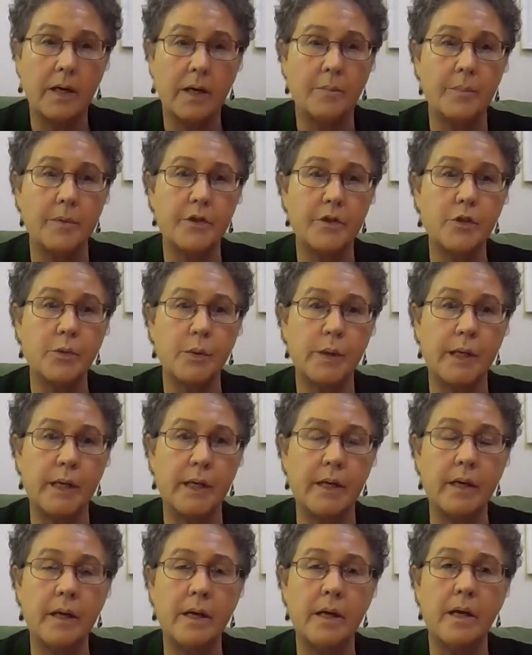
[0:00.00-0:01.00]

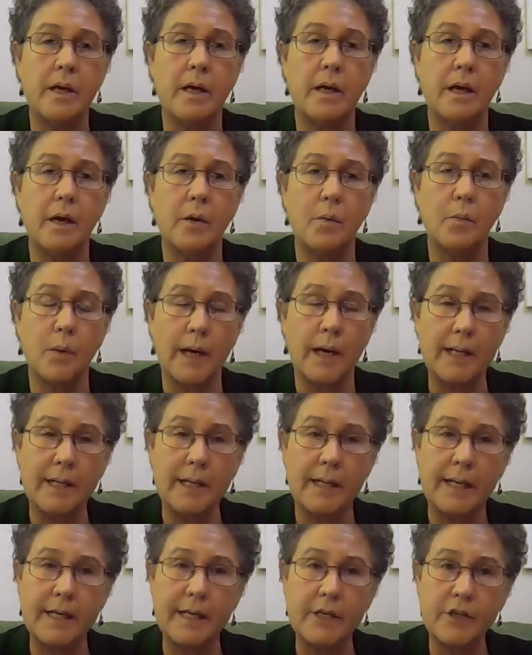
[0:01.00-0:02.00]
between white
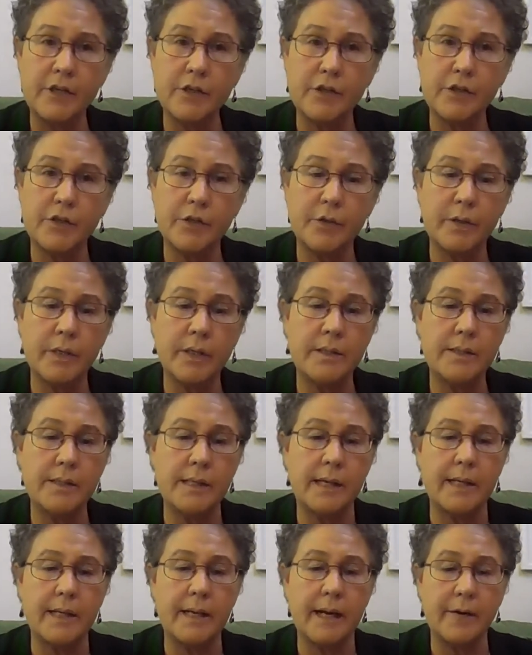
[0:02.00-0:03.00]
and Asian students
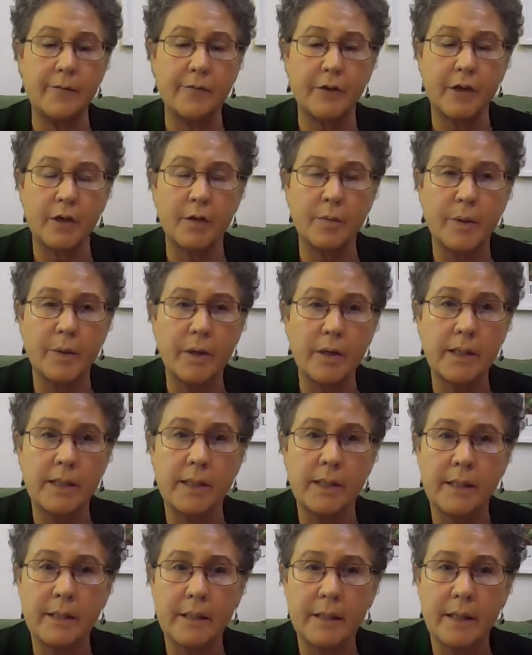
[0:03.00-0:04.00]
and African-American
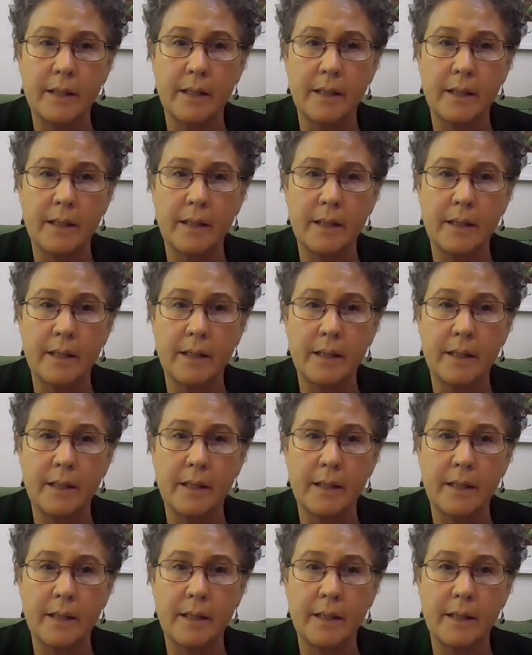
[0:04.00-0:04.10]
and